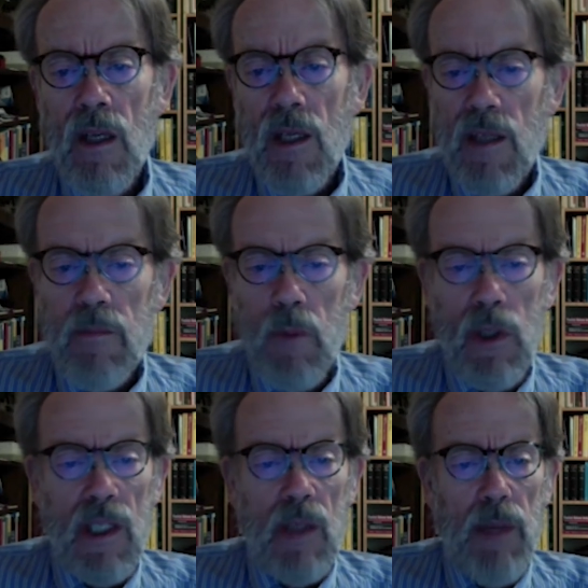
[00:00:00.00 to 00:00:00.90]
If more
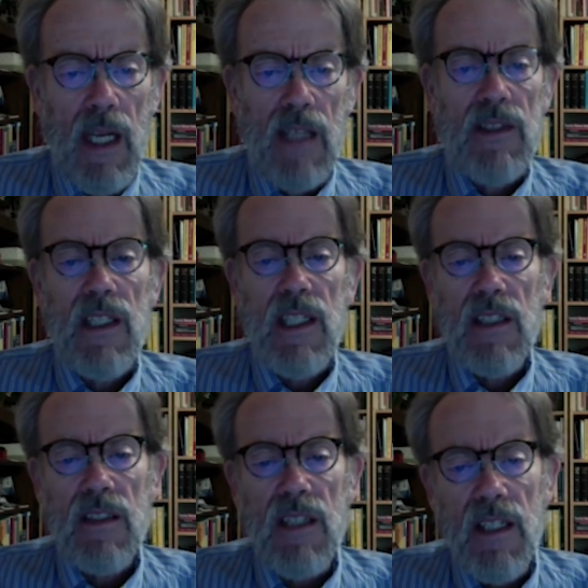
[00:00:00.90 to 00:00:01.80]
capacity
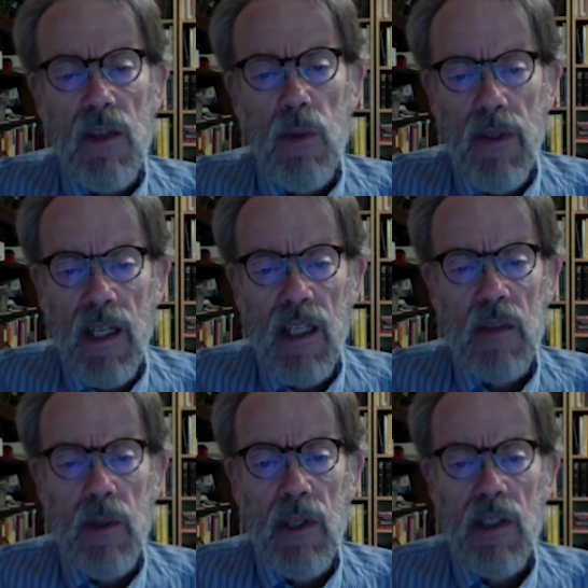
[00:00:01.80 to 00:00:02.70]
is needed with
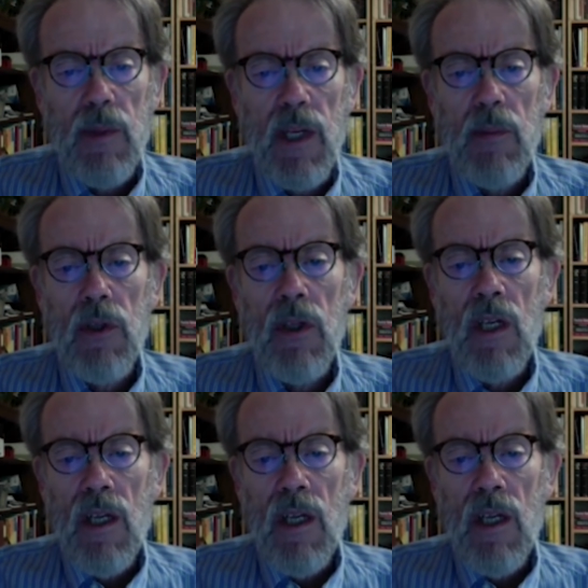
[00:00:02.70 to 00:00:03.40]
hand-marked paper,